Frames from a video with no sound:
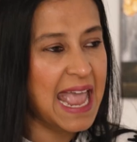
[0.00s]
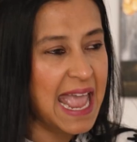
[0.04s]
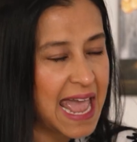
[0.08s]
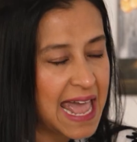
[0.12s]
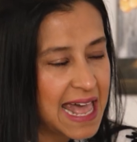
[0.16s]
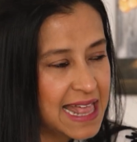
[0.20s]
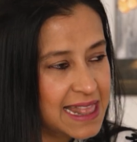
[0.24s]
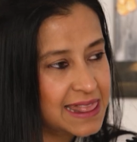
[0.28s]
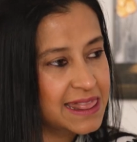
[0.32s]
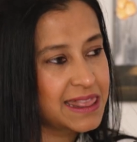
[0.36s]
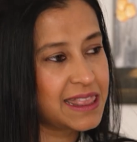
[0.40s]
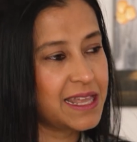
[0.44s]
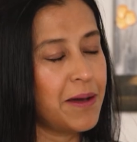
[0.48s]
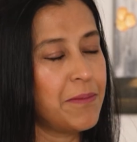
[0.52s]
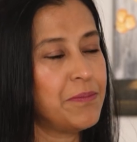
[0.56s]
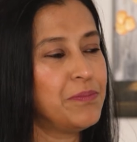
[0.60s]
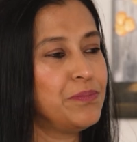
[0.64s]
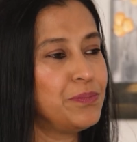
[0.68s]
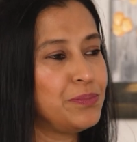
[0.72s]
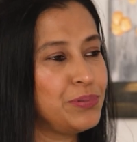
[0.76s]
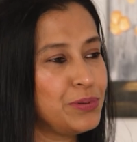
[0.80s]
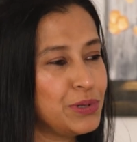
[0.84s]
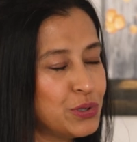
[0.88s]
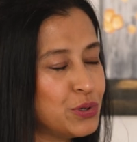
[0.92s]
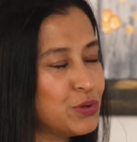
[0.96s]

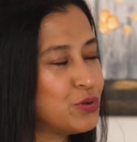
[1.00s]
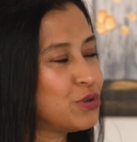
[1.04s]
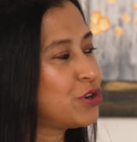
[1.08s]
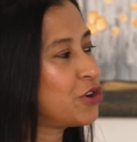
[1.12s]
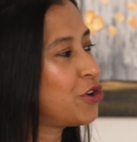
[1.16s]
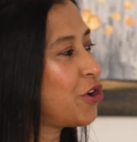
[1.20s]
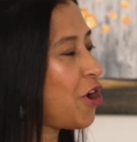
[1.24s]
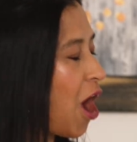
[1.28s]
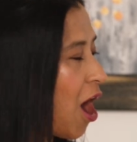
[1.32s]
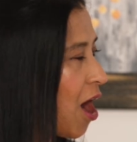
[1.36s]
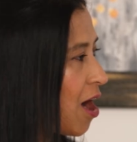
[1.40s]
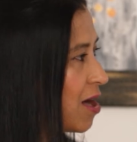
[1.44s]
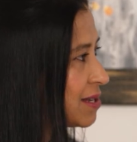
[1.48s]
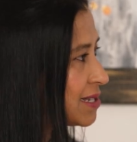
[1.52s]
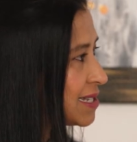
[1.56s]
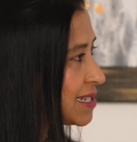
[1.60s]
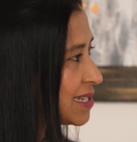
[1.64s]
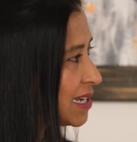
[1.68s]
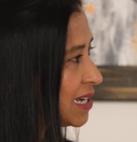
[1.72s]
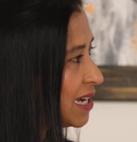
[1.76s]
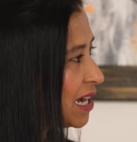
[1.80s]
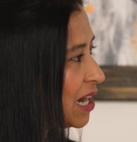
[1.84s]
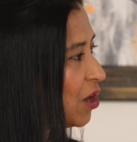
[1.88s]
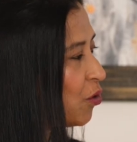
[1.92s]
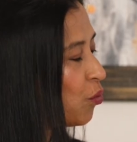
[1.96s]
Anthem Blue Cross
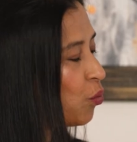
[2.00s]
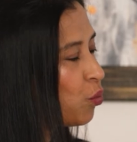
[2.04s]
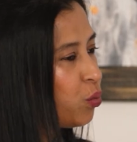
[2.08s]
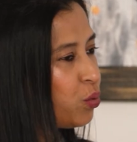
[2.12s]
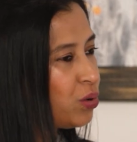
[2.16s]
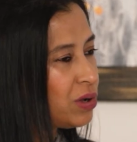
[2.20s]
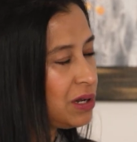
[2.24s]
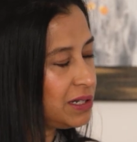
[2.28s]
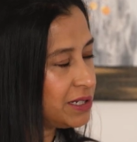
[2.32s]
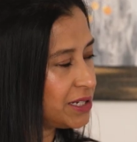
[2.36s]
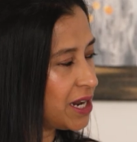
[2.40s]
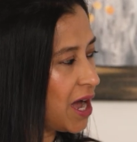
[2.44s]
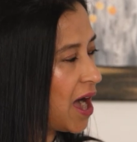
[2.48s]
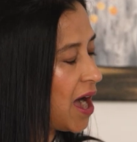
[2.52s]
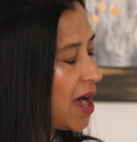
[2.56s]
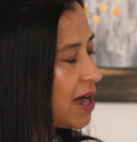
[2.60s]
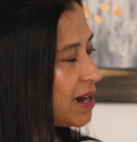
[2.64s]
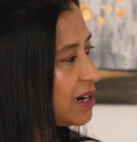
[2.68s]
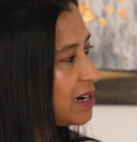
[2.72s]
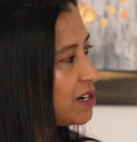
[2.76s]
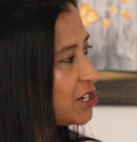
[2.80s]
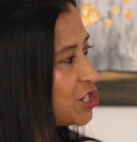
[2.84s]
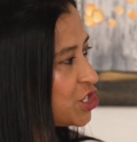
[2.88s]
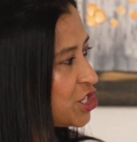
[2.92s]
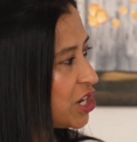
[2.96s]
will
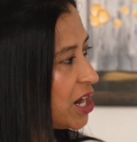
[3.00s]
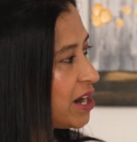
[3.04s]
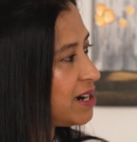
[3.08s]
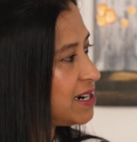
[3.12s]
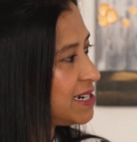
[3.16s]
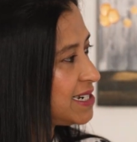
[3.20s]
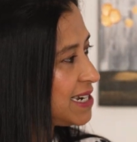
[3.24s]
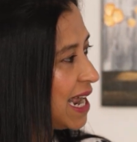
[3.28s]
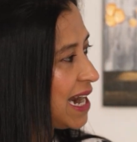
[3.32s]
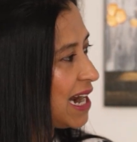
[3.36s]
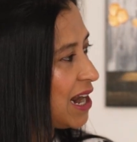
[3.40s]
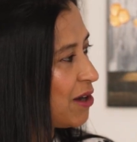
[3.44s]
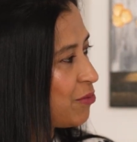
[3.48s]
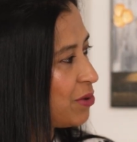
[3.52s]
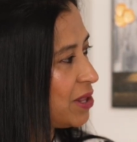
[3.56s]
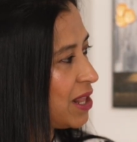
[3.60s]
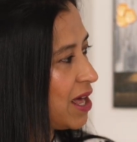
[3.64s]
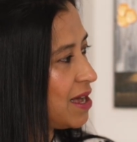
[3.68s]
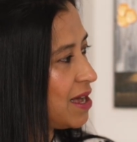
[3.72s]
not share data with